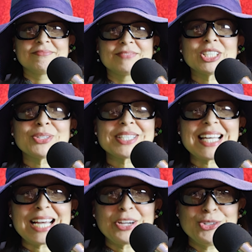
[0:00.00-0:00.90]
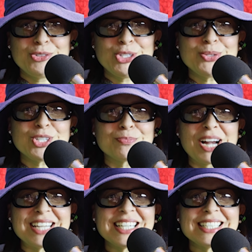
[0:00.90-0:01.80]
So is that how you choose your
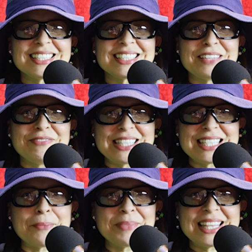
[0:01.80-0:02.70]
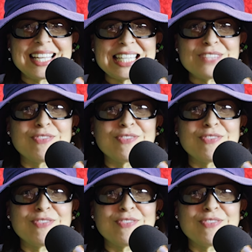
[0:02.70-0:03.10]
projects, if it's something that's